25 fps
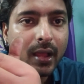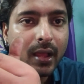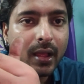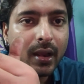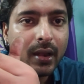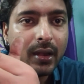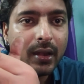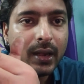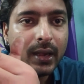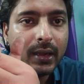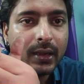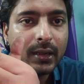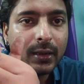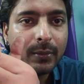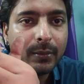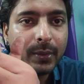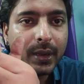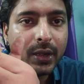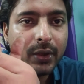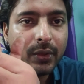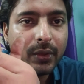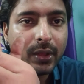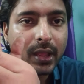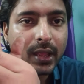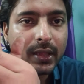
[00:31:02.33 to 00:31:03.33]
a little
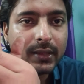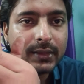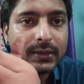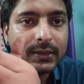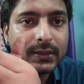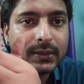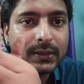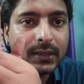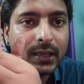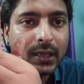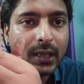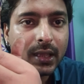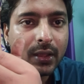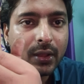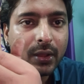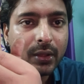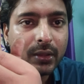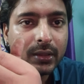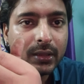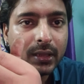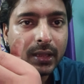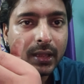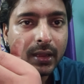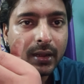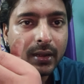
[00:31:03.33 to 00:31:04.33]
bit you can see
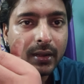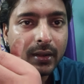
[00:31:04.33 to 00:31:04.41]
on the